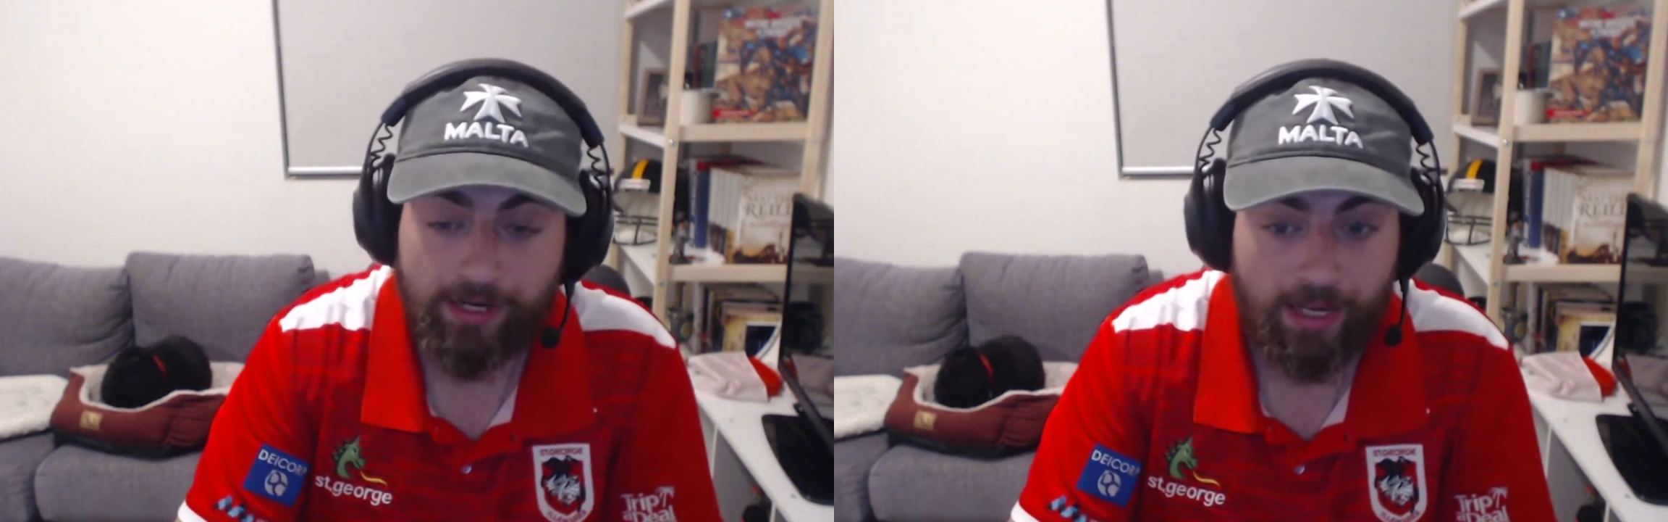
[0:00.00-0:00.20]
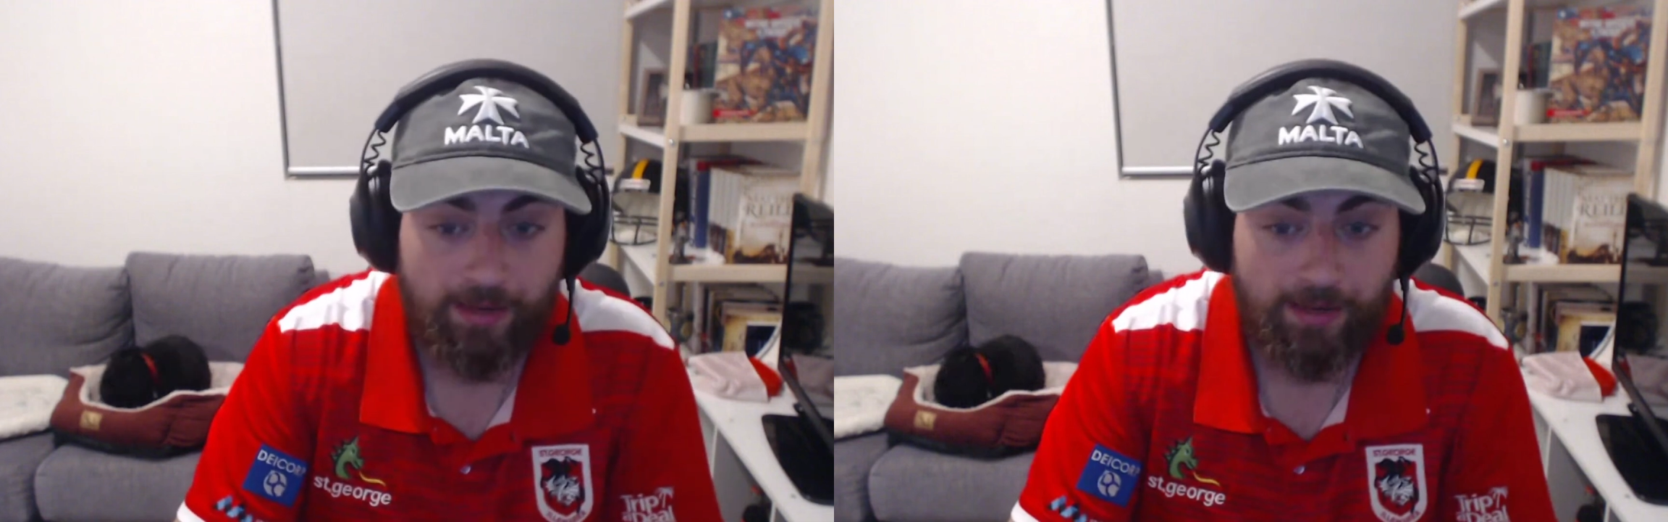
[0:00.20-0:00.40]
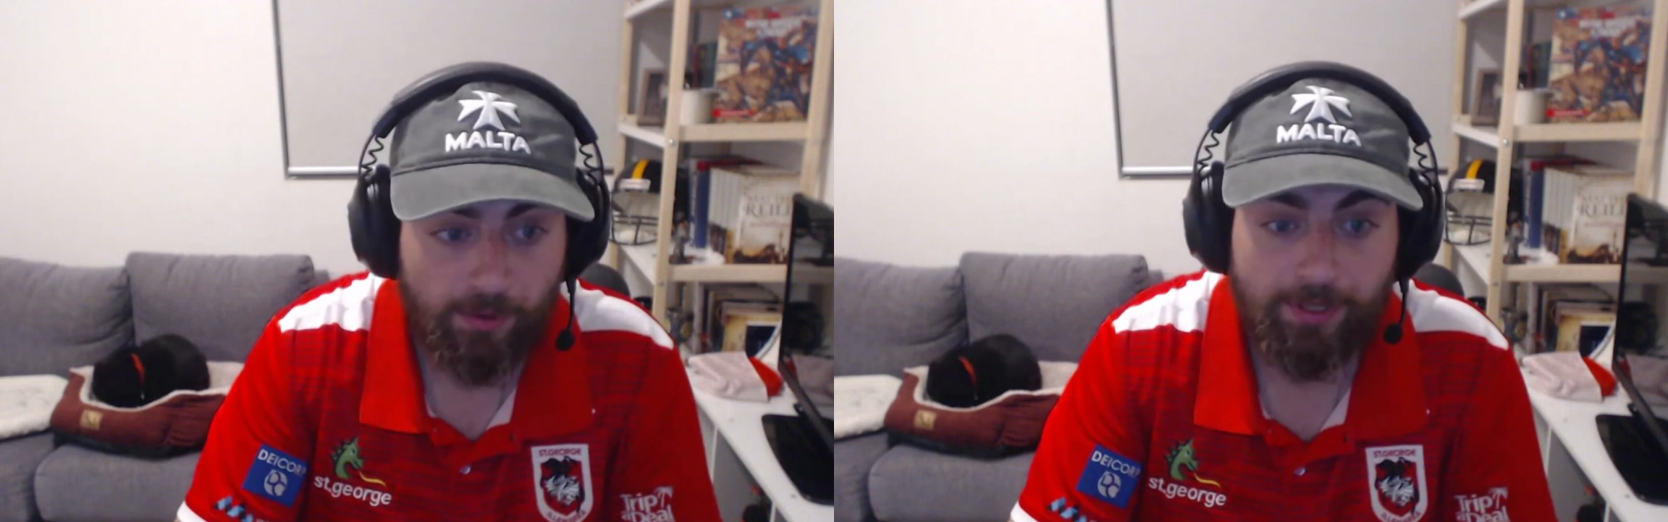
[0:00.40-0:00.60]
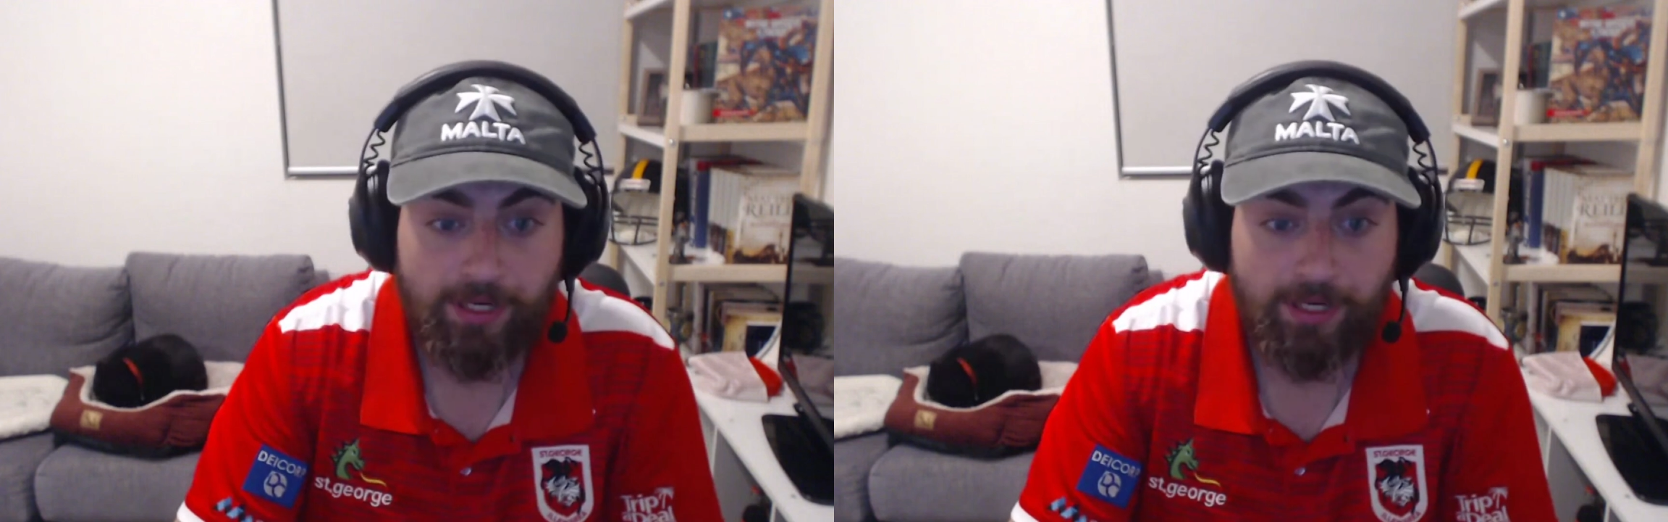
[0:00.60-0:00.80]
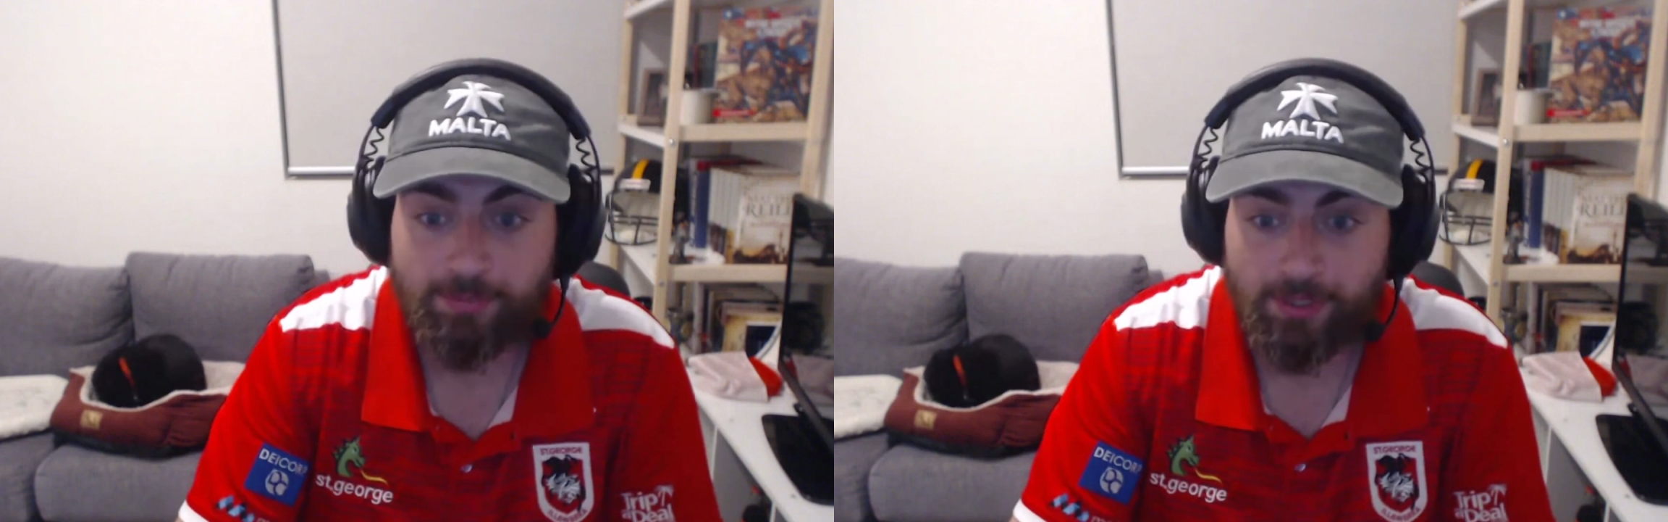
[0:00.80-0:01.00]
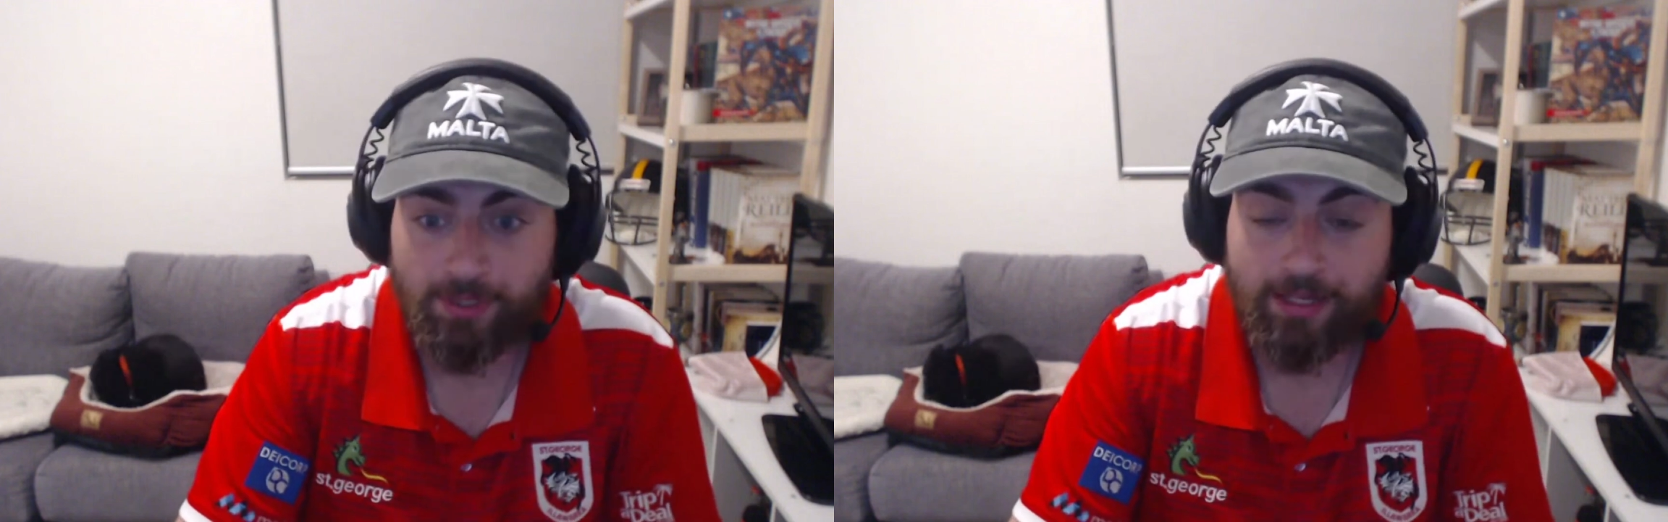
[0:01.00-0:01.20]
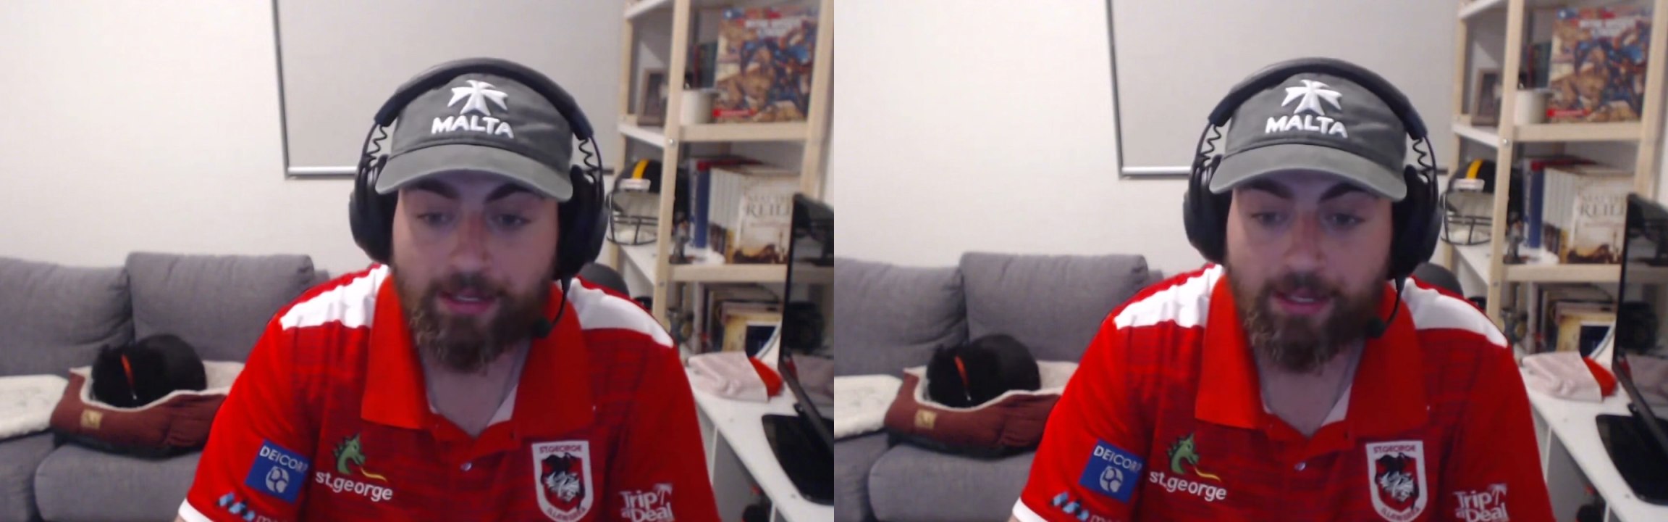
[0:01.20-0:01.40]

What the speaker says: game as well when he was playing.